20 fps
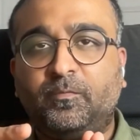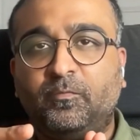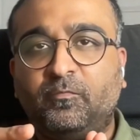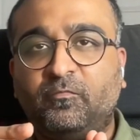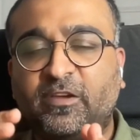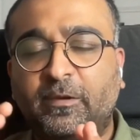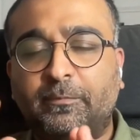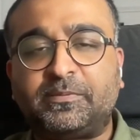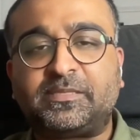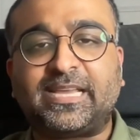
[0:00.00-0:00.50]

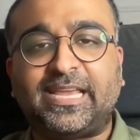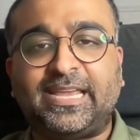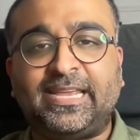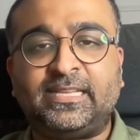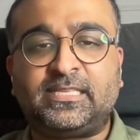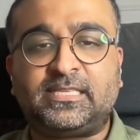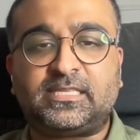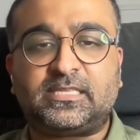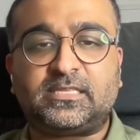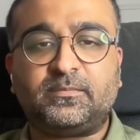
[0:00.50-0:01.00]

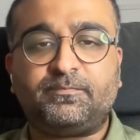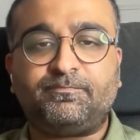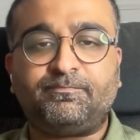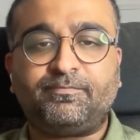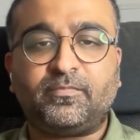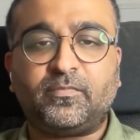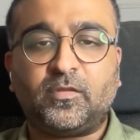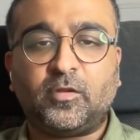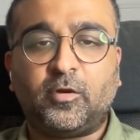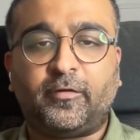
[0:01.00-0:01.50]
websites
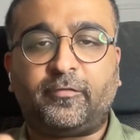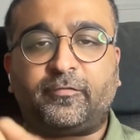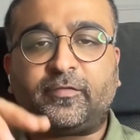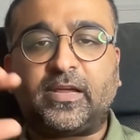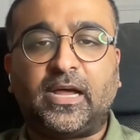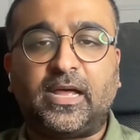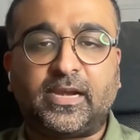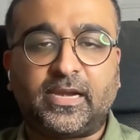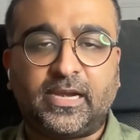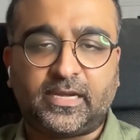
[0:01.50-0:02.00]
of
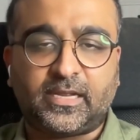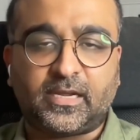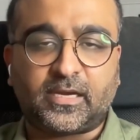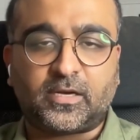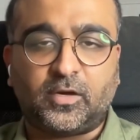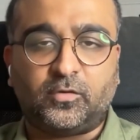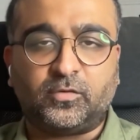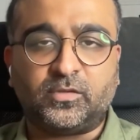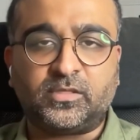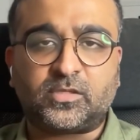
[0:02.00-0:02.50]
target
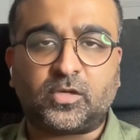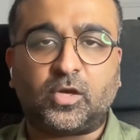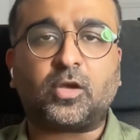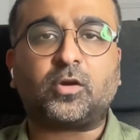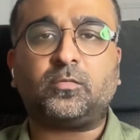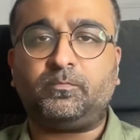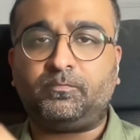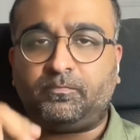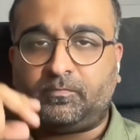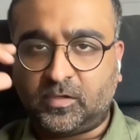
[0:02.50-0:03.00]
accounts, or
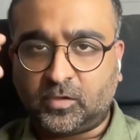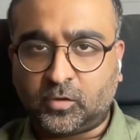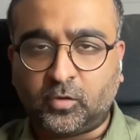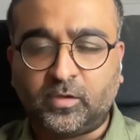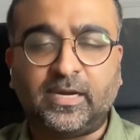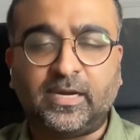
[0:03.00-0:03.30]
to